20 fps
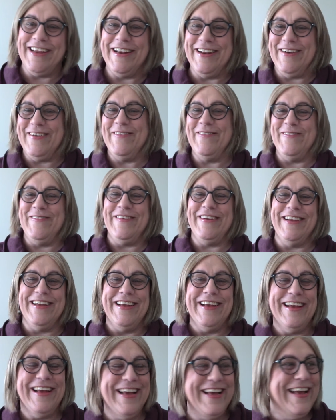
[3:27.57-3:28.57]
You know,
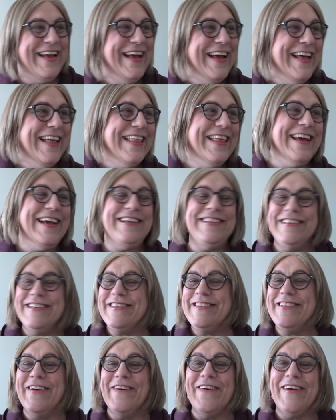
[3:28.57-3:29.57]
they
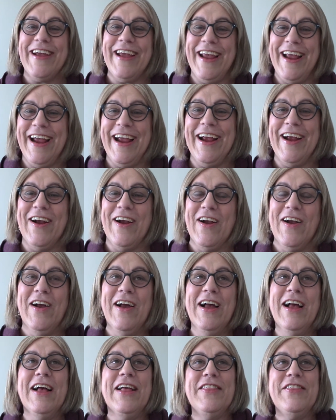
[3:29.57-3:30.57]
just don't care.
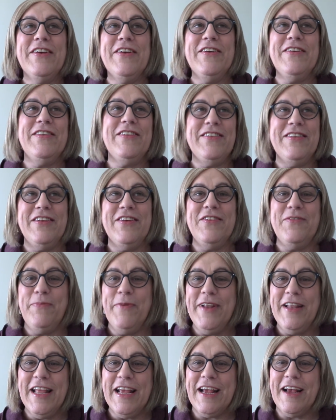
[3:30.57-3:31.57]
There's there's
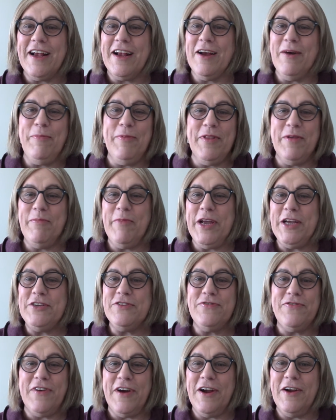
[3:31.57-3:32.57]
been like a couple of major
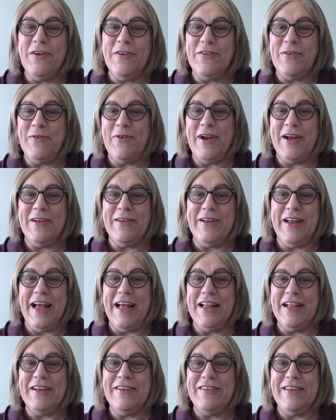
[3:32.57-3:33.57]
fires around
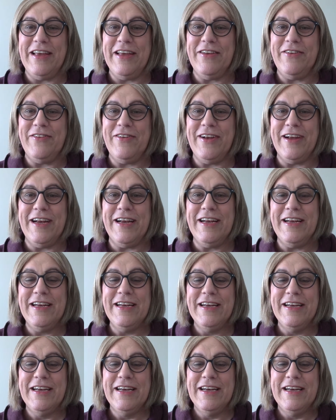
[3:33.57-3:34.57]
Alexandria,
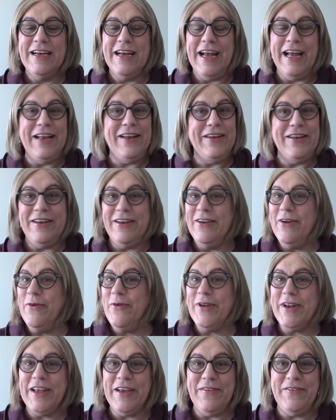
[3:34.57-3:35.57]
and no
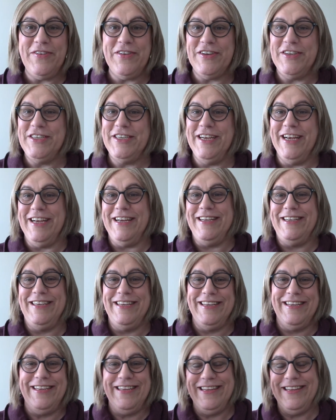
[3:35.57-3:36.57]
one gives a shit.
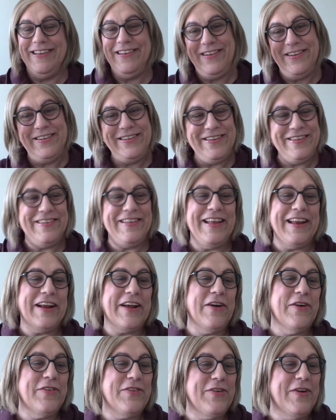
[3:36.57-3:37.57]
So just let it
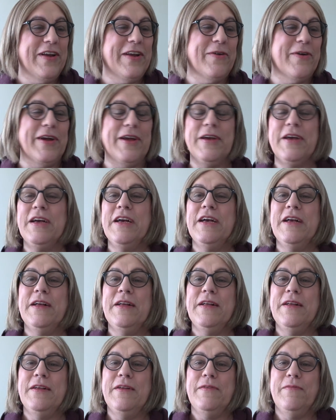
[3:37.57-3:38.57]
go. So anyway.
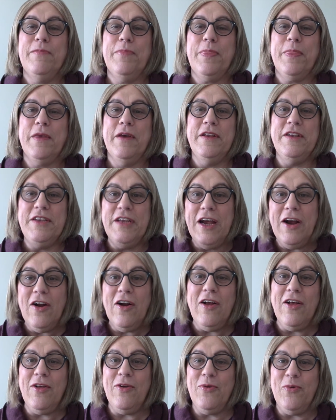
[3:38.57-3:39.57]

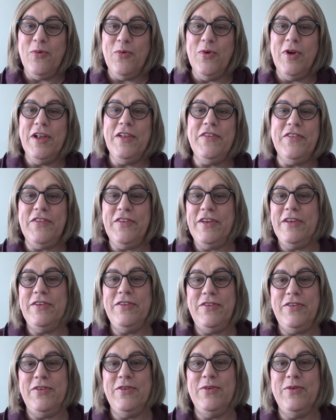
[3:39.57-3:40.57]
Daryl runs
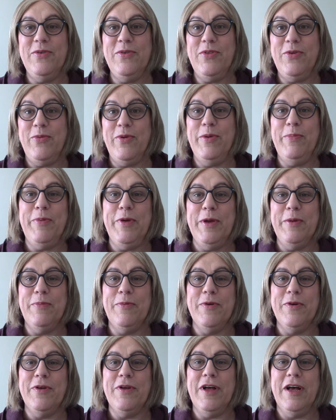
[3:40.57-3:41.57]
into three
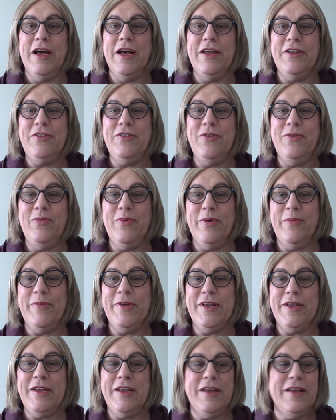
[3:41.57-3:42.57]
people, uh, two
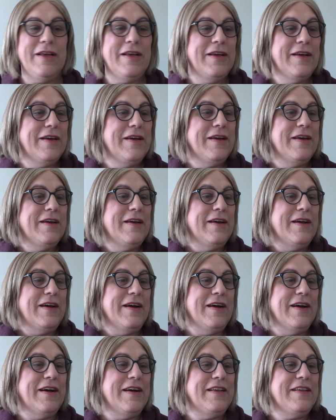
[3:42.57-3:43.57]
women,
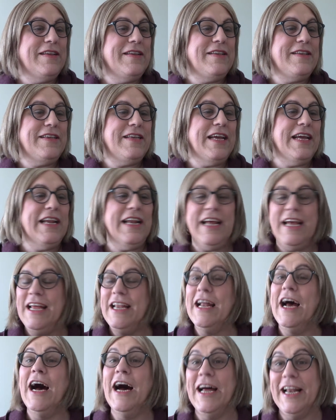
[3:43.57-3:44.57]
uh, Tina
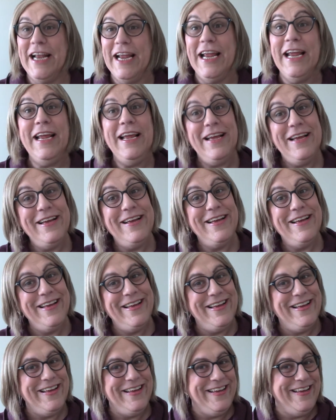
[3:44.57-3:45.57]
and Honey.
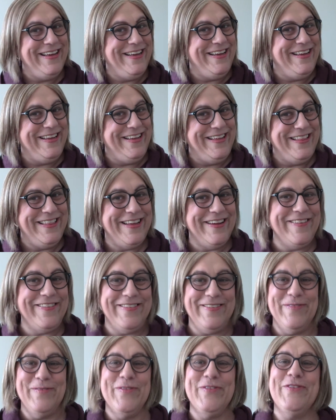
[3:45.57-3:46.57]
There's
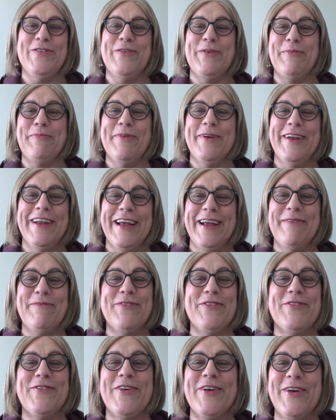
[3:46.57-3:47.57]
some stripper
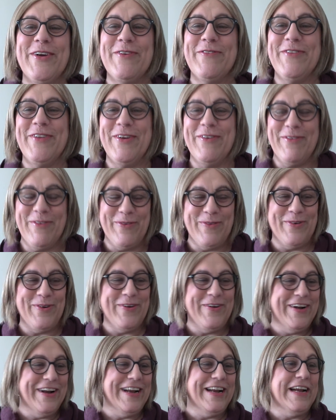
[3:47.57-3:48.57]
names for you if there ever
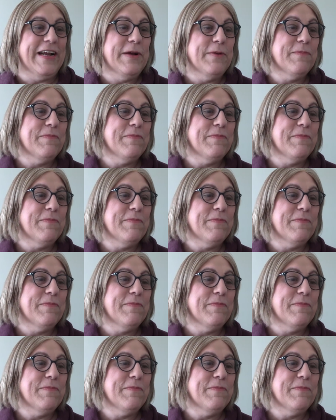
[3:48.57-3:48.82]
were any.